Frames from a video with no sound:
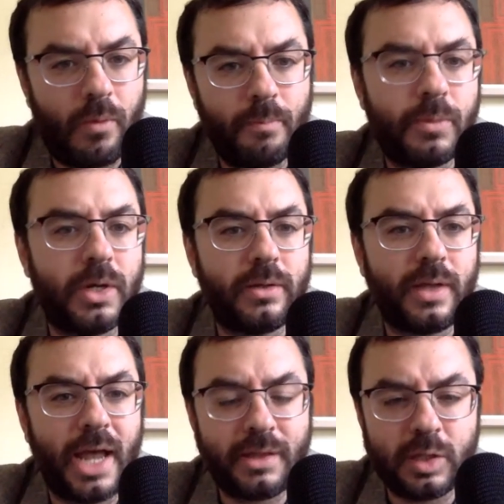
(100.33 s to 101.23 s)
But
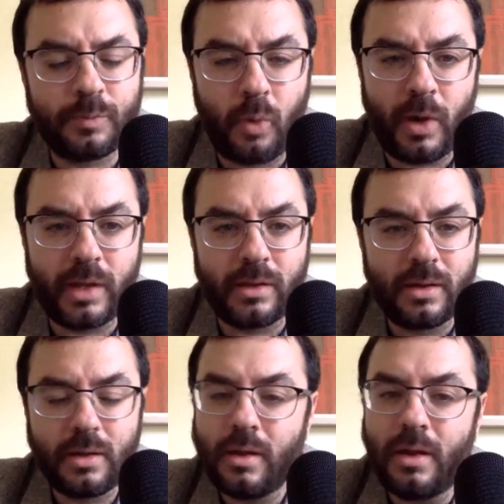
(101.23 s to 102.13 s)
at this point,
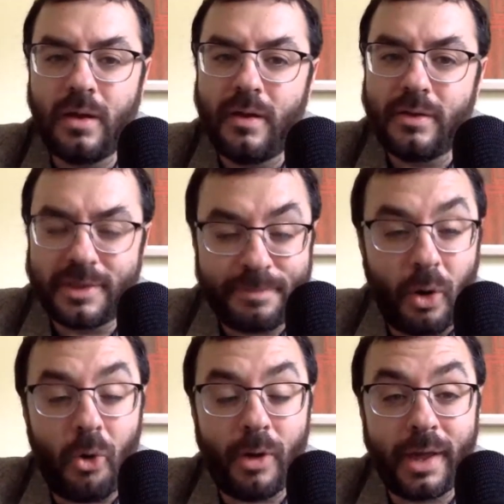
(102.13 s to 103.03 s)
the
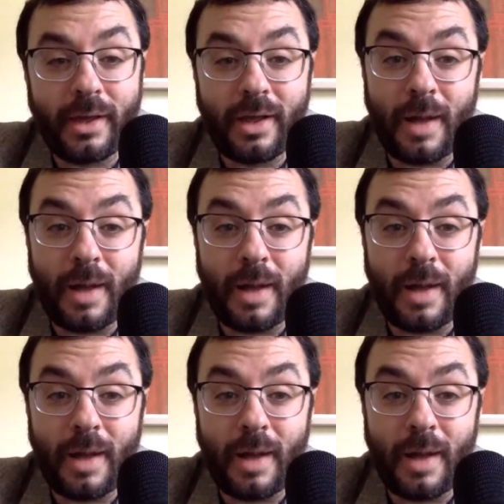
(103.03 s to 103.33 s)
polling,